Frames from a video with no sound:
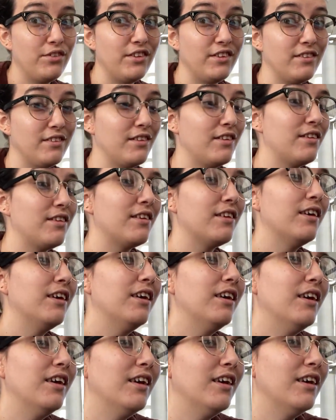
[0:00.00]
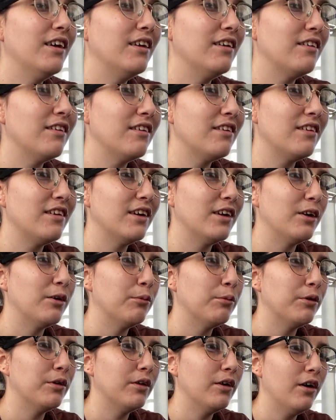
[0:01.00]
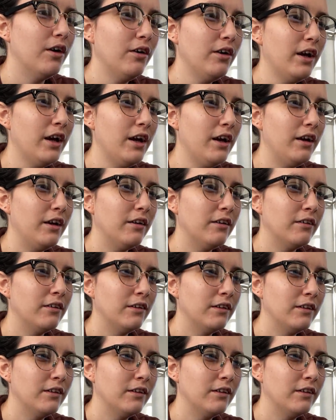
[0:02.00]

This is, this is terrible. Okay.